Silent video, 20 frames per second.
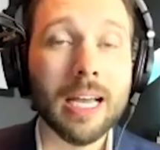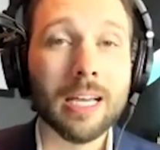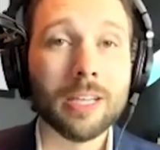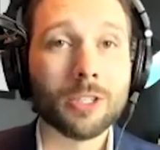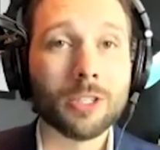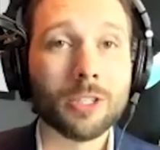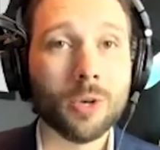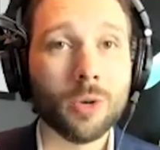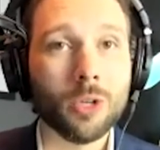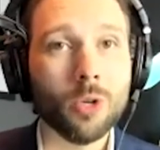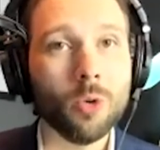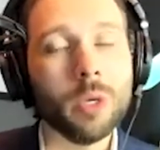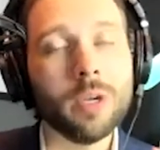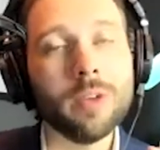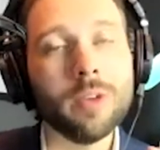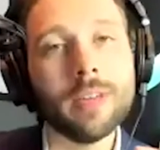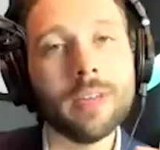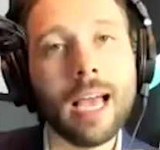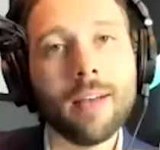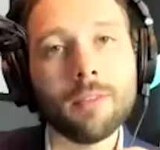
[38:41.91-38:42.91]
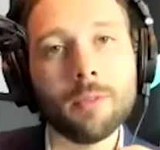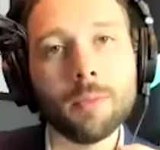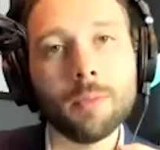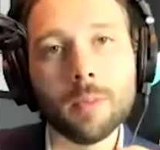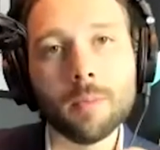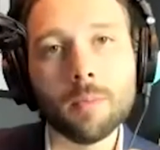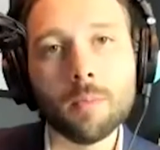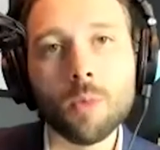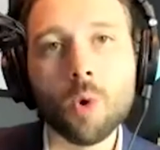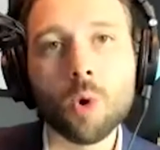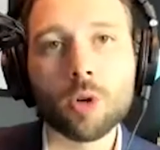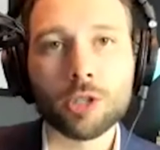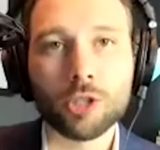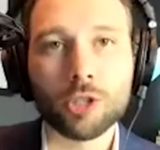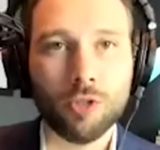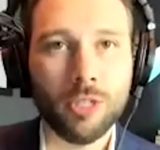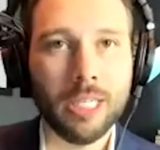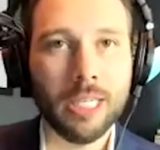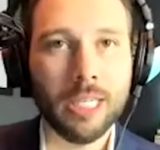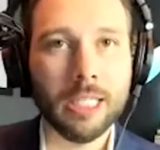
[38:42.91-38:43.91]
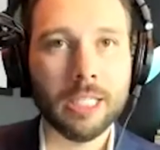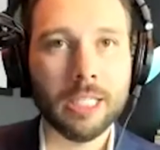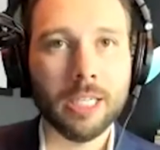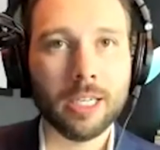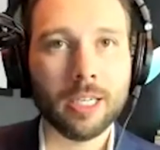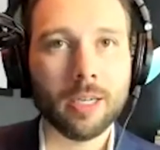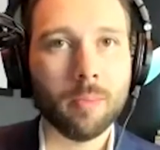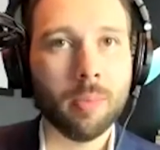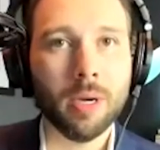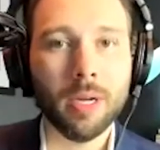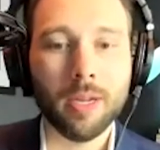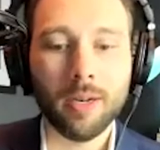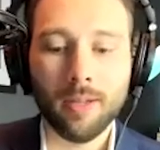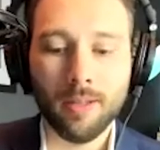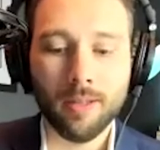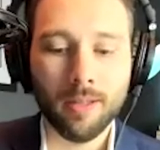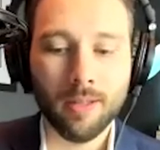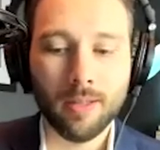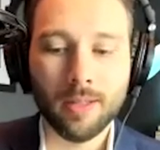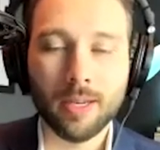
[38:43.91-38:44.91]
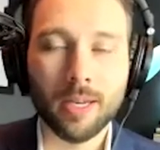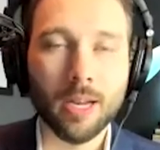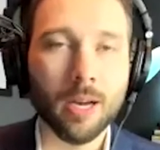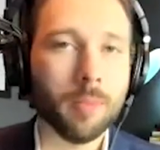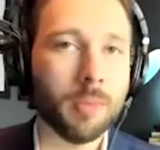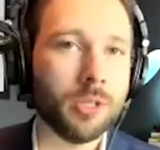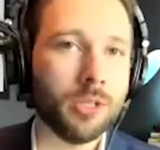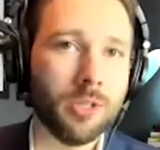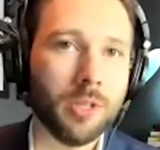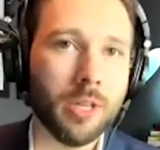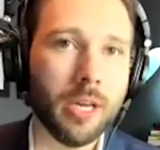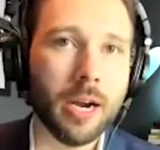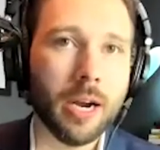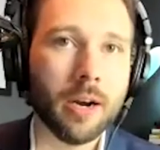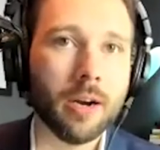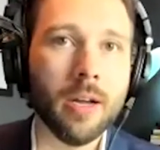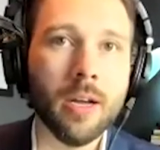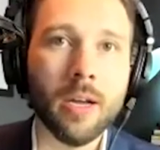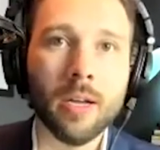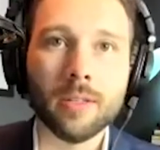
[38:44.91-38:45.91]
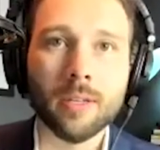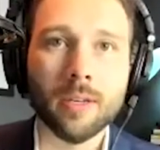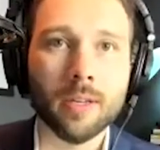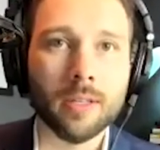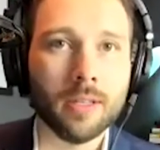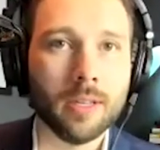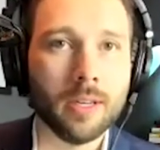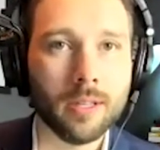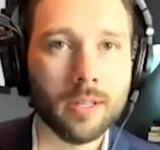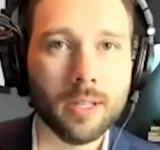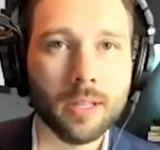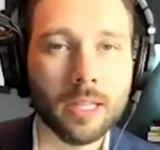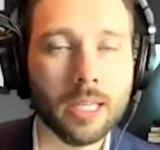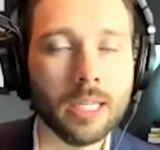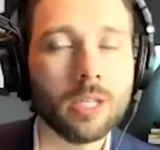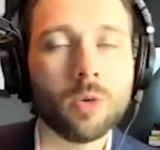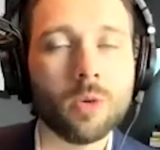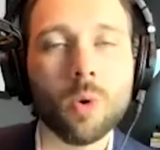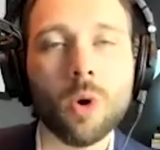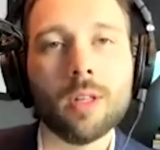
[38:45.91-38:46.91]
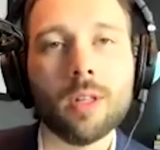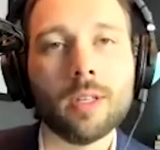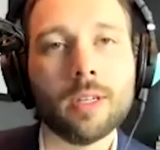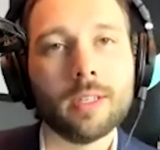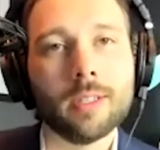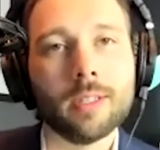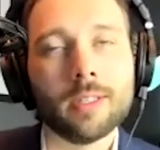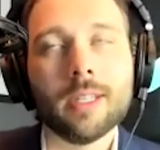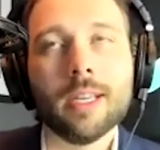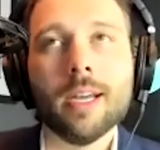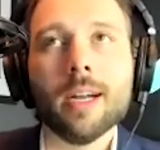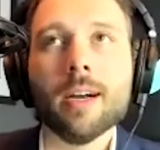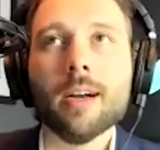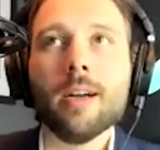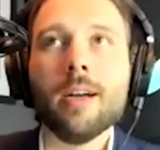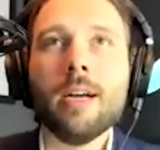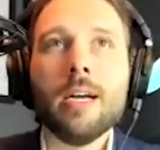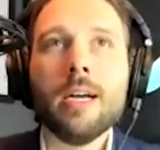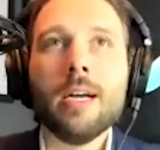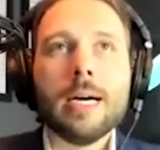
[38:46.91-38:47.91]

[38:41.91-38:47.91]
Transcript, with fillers: So you even have to be more strategic, but the numbers are there. The lead quality is there.